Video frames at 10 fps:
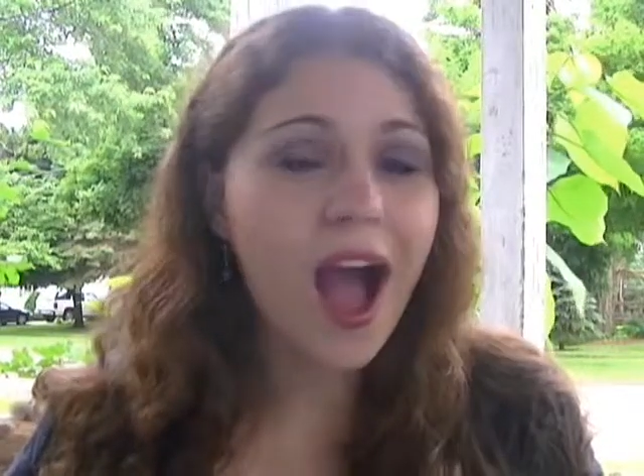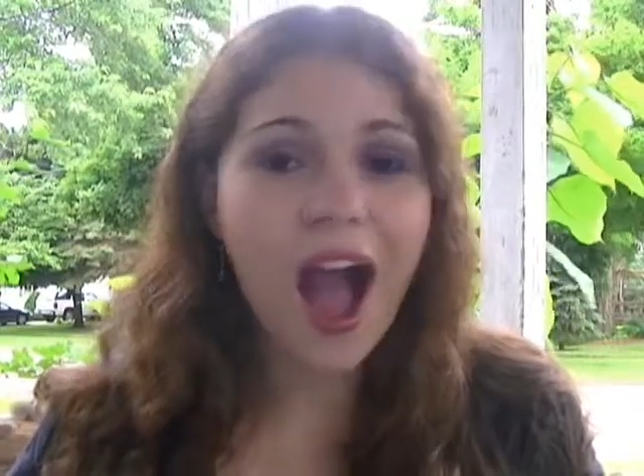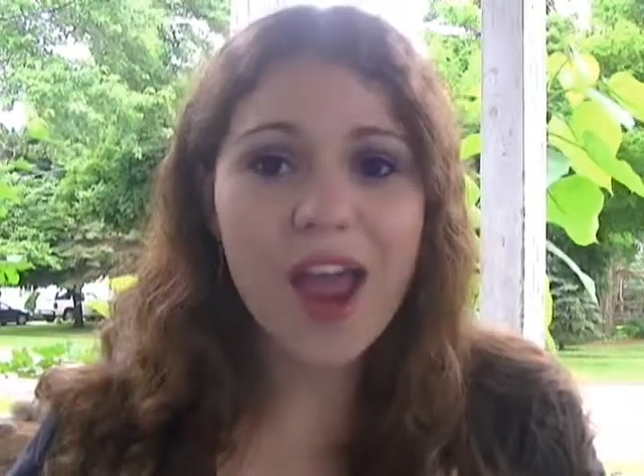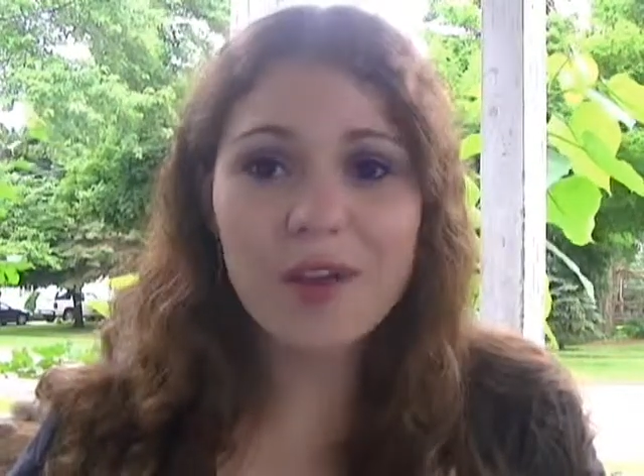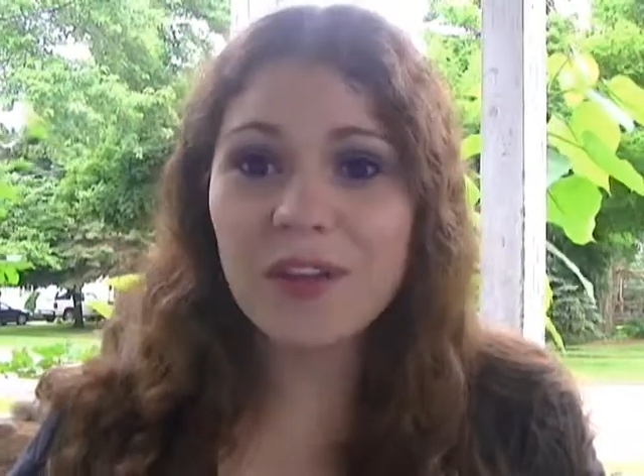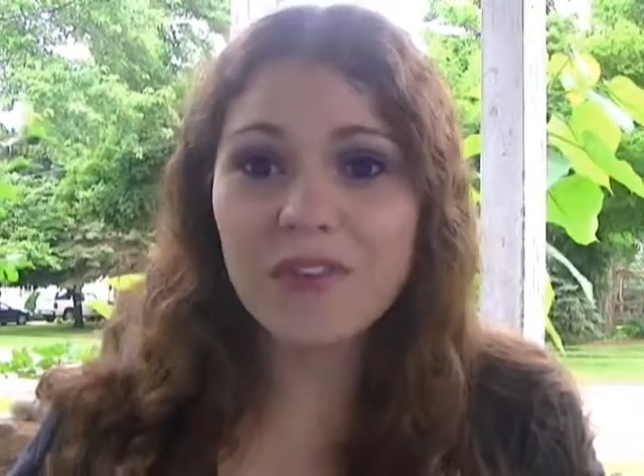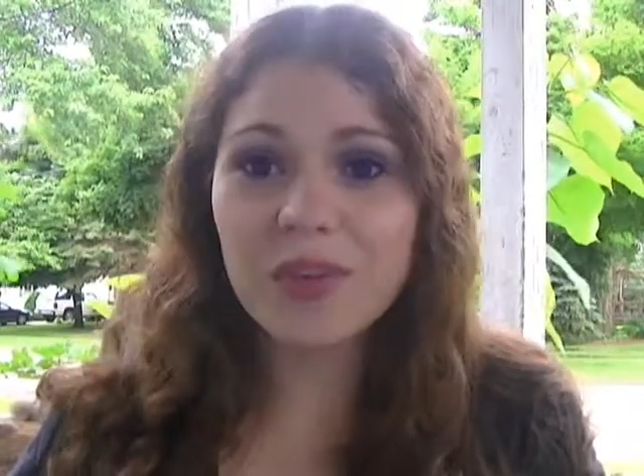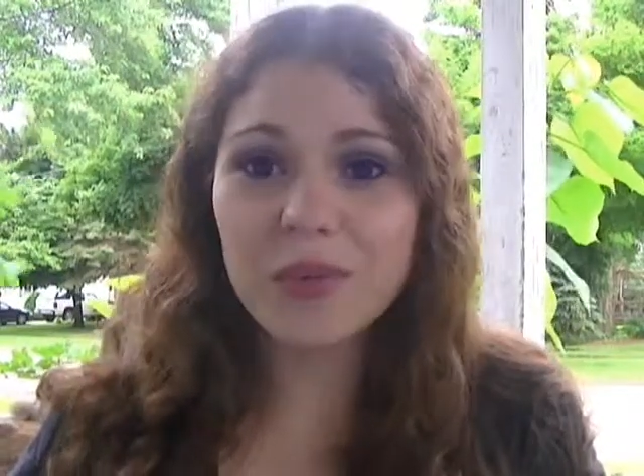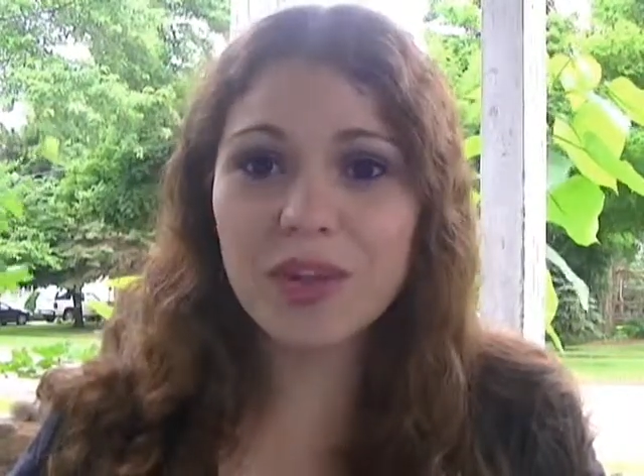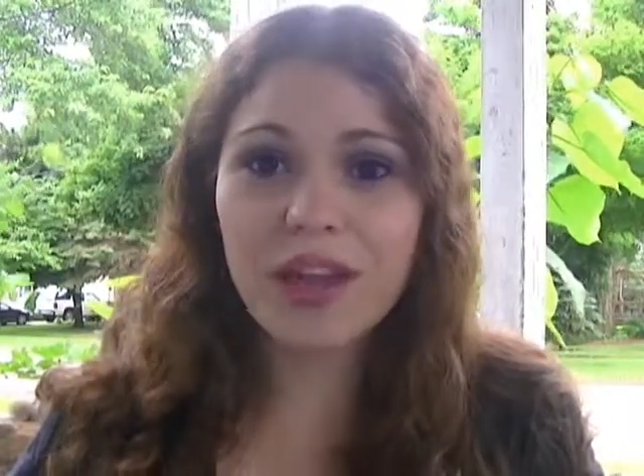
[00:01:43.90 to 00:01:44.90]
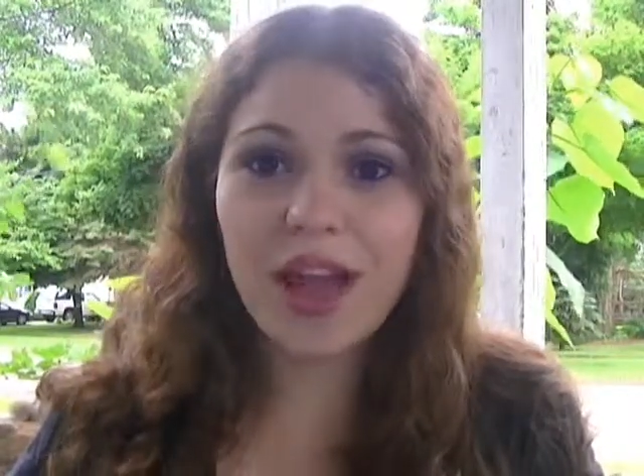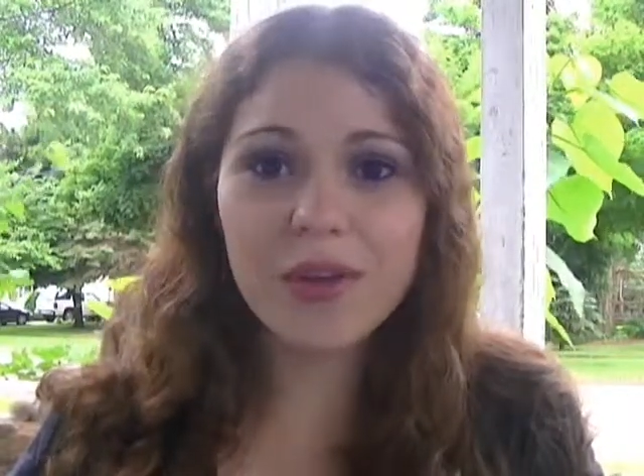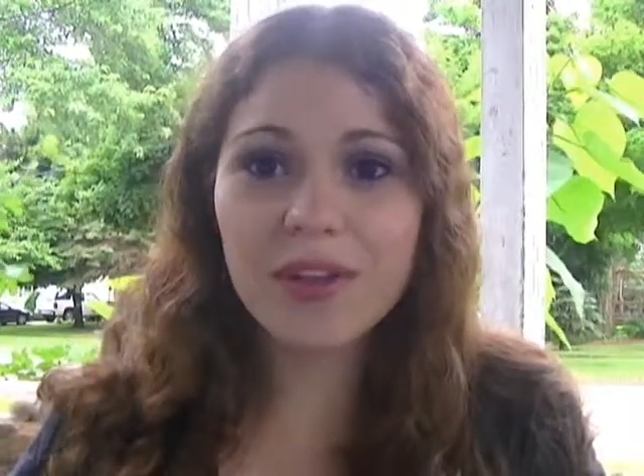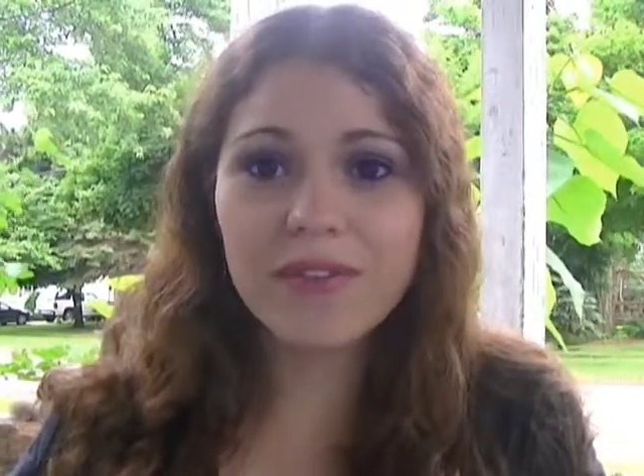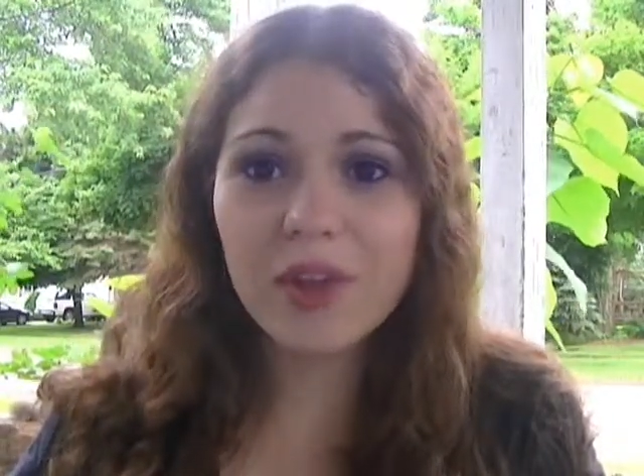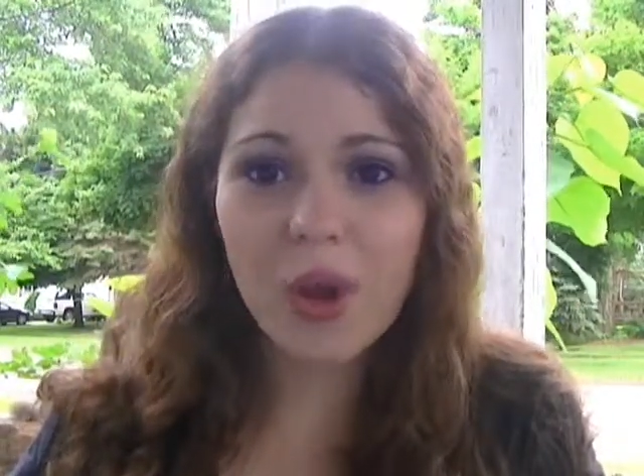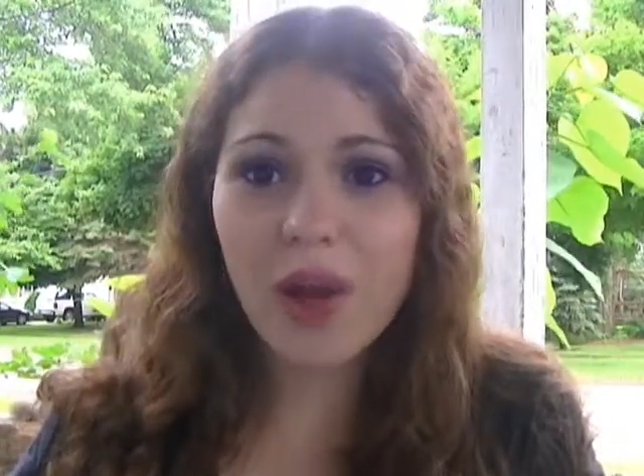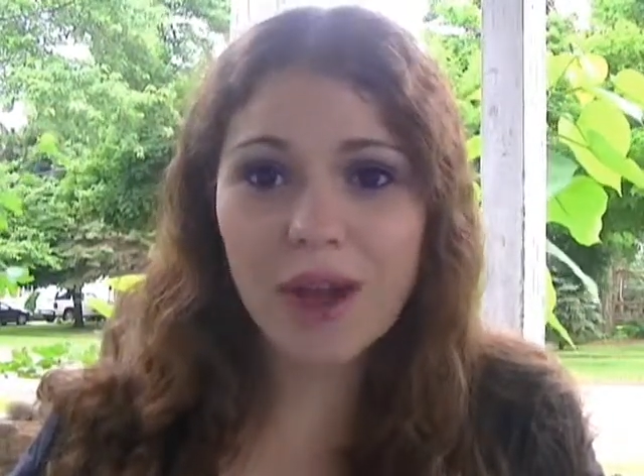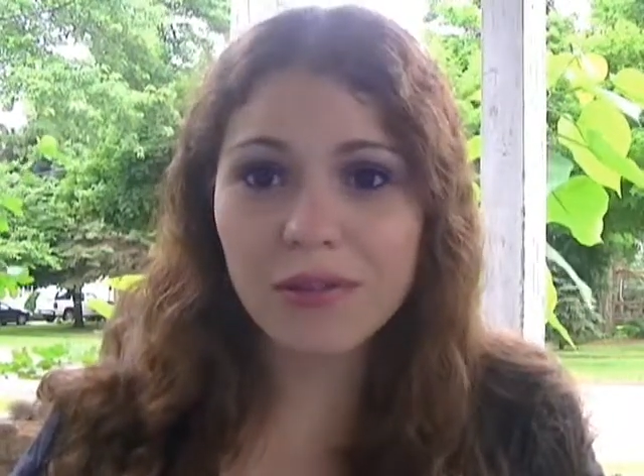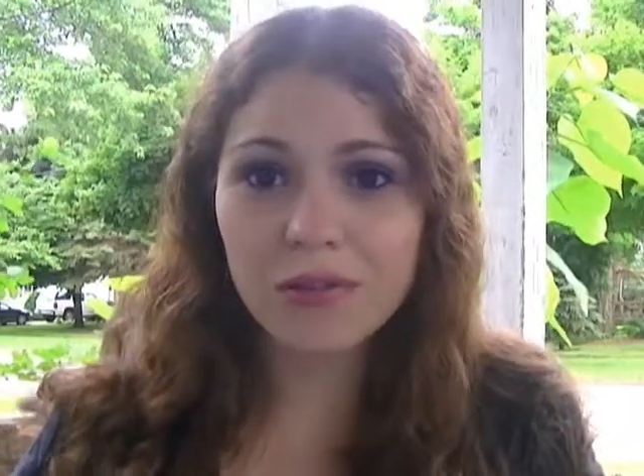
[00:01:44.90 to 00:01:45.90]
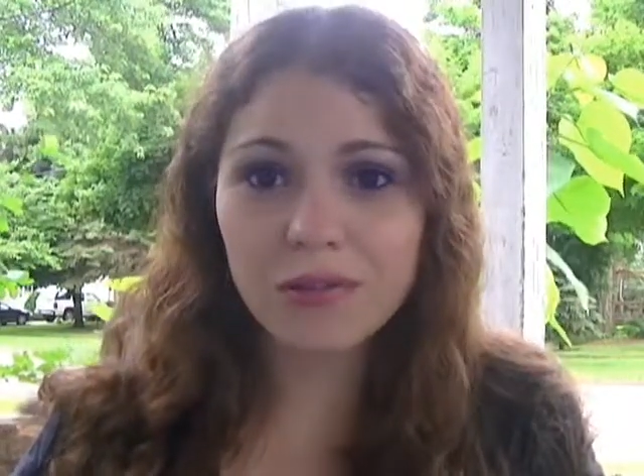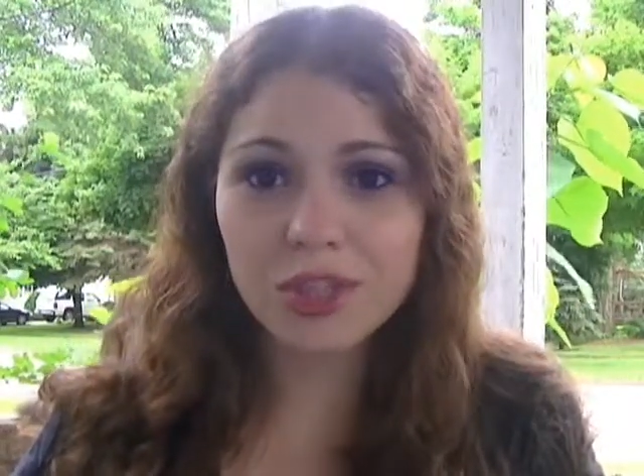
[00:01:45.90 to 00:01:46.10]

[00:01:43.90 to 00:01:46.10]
I don't even know how